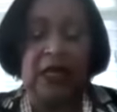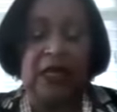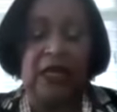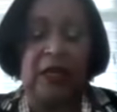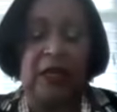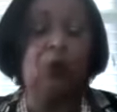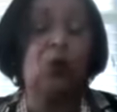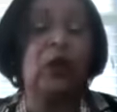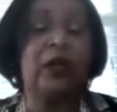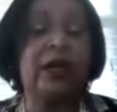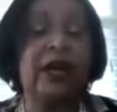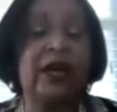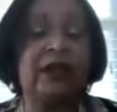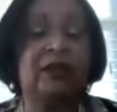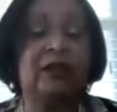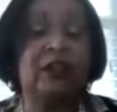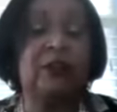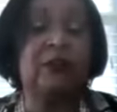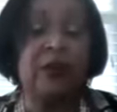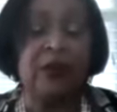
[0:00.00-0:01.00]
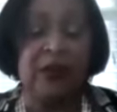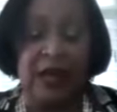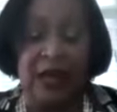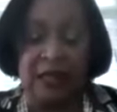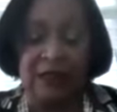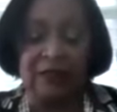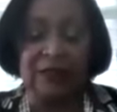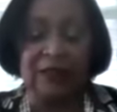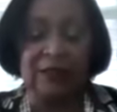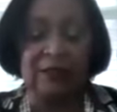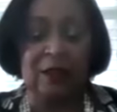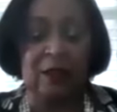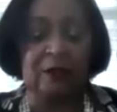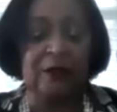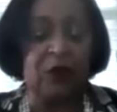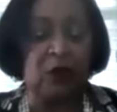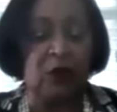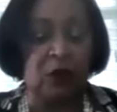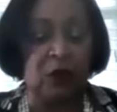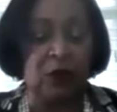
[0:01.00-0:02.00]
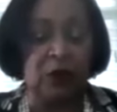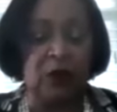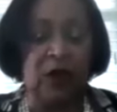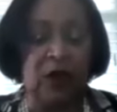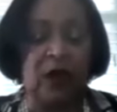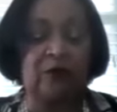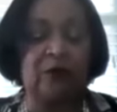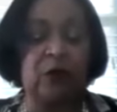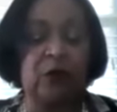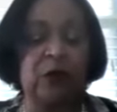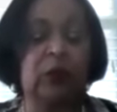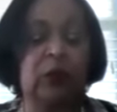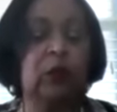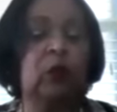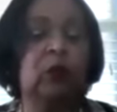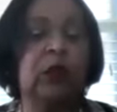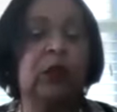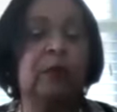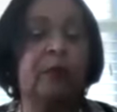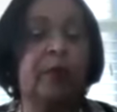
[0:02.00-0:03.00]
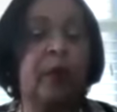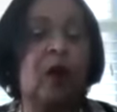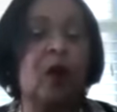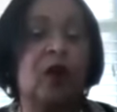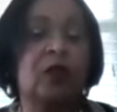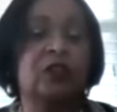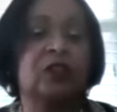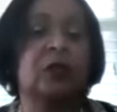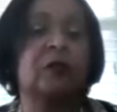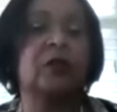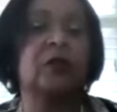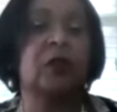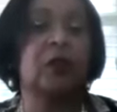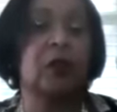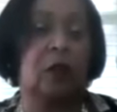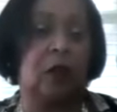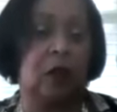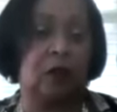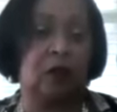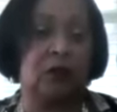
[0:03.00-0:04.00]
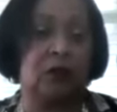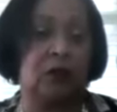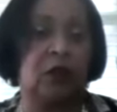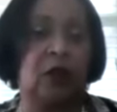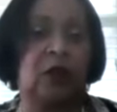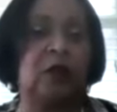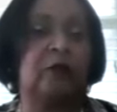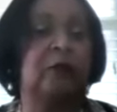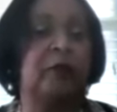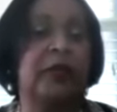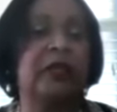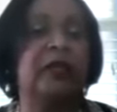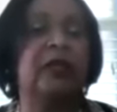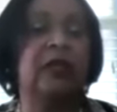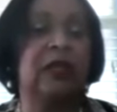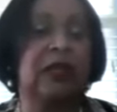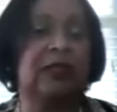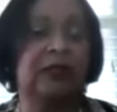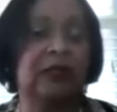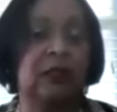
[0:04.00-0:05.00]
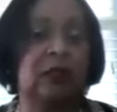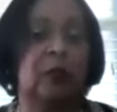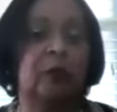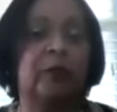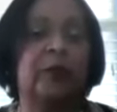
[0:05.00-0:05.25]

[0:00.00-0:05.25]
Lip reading: in what different aspects of your career have you included parts of your culture of being a Latino?